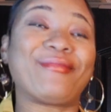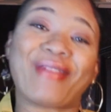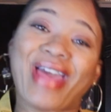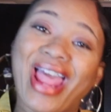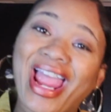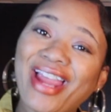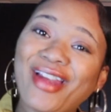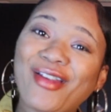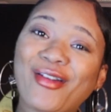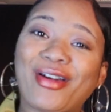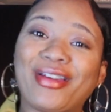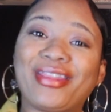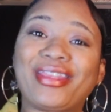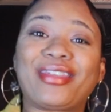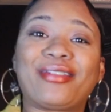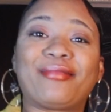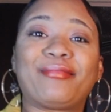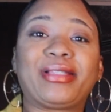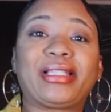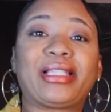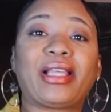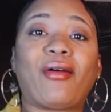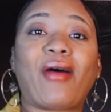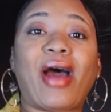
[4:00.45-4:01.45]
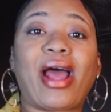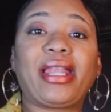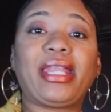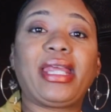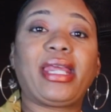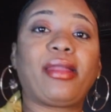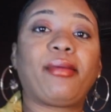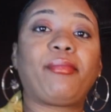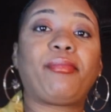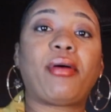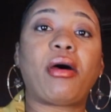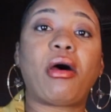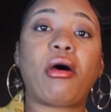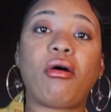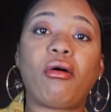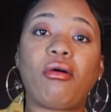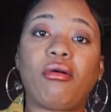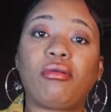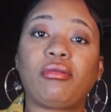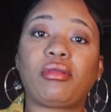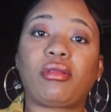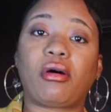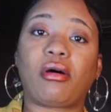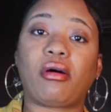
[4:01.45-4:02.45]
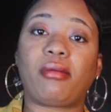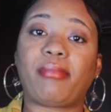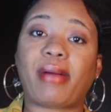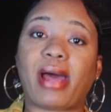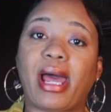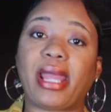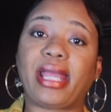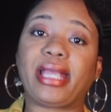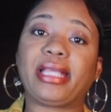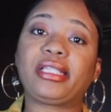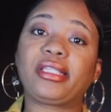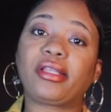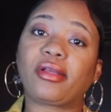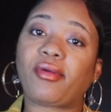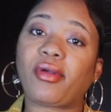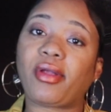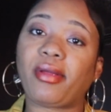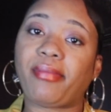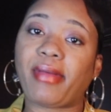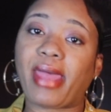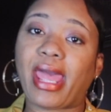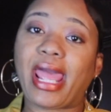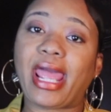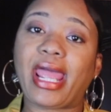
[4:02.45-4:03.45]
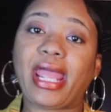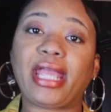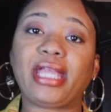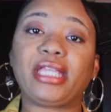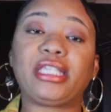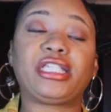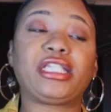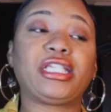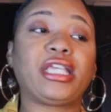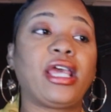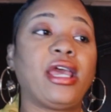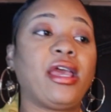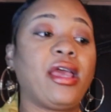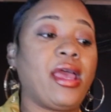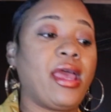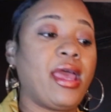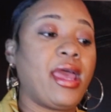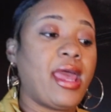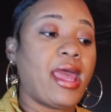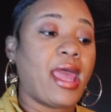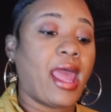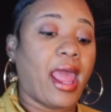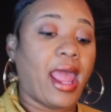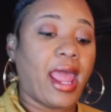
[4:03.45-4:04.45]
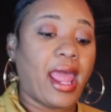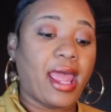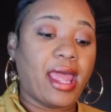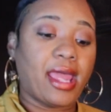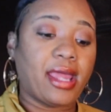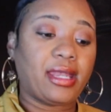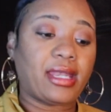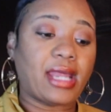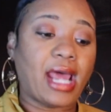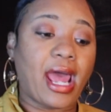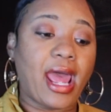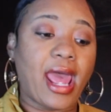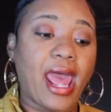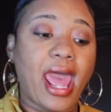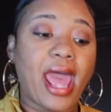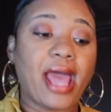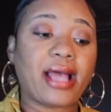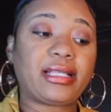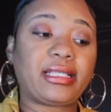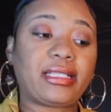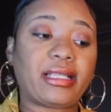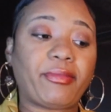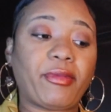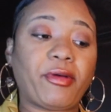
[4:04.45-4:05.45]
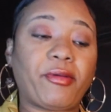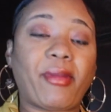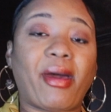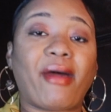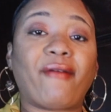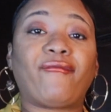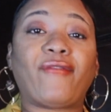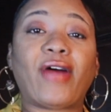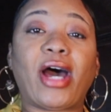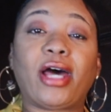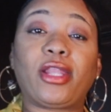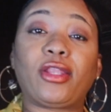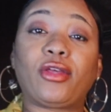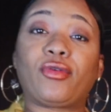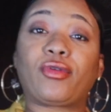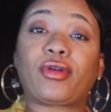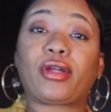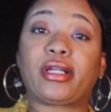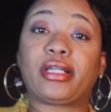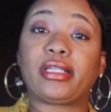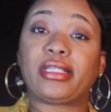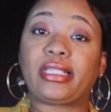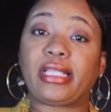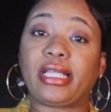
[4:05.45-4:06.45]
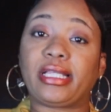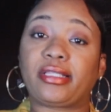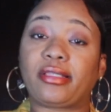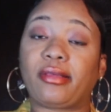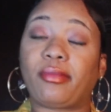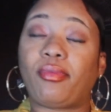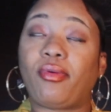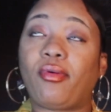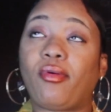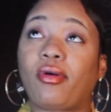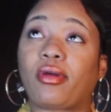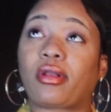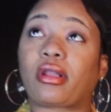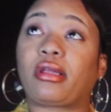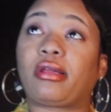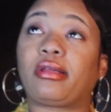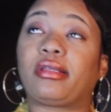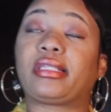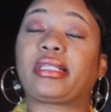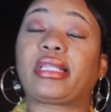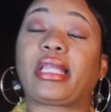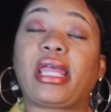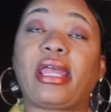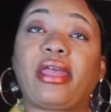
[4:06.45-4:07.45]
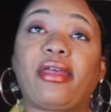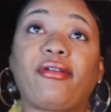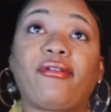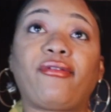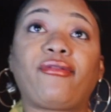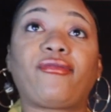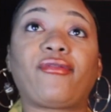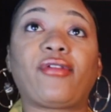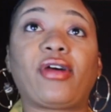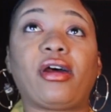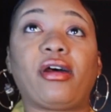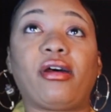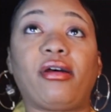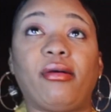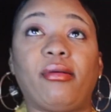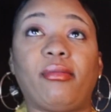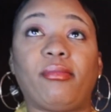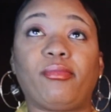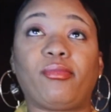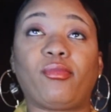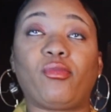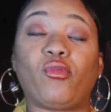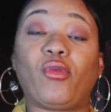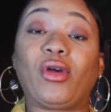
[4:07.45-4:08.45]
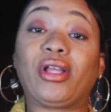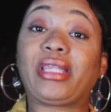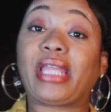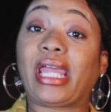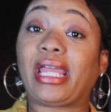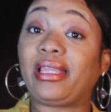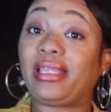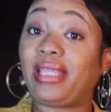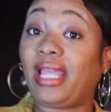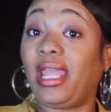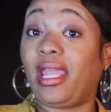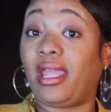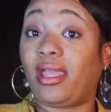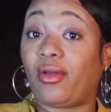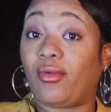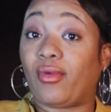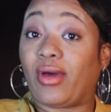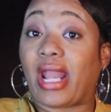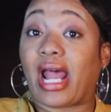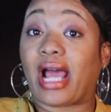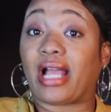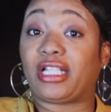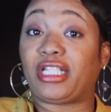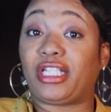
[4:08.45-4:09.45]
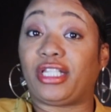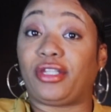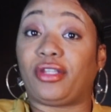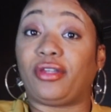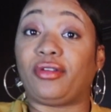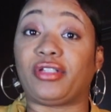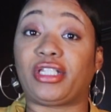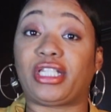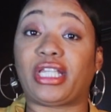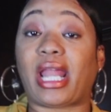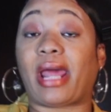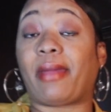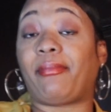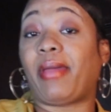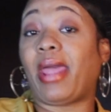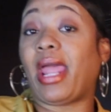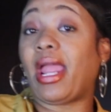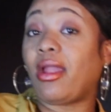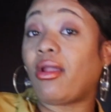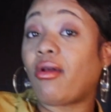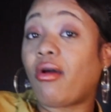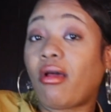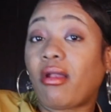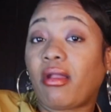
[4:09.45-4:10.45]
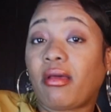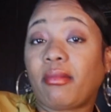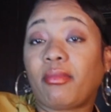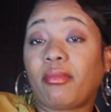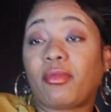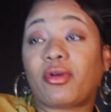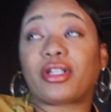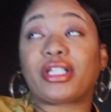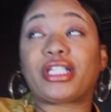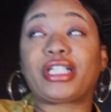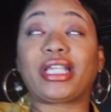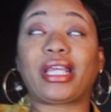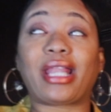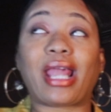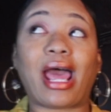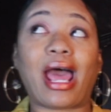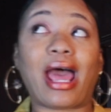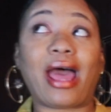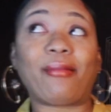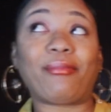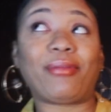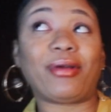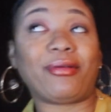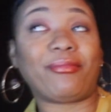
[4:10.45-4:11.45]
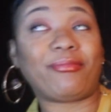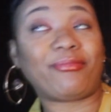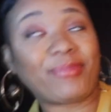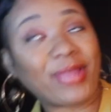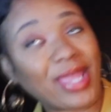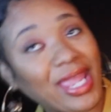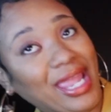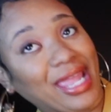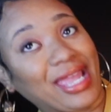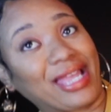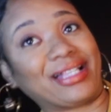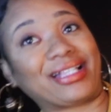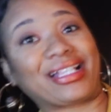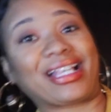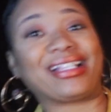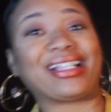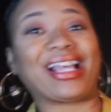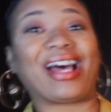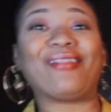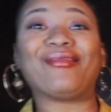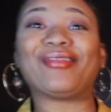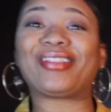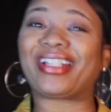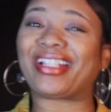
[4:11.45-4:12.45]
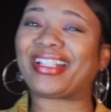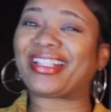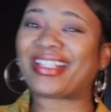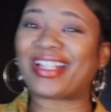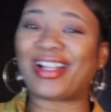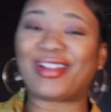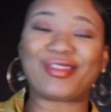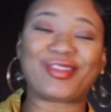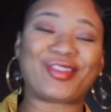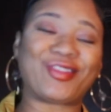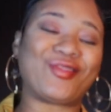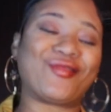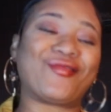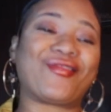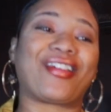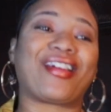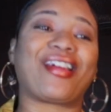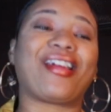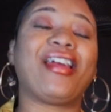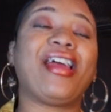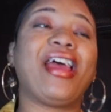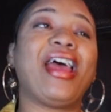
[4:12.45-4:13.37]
paint on them. So I did a poll on my Instagram page, and I asked some of my followers and supporters if what they think, what I should do. Should I paint on them or should I put pins? Because I was just so torn.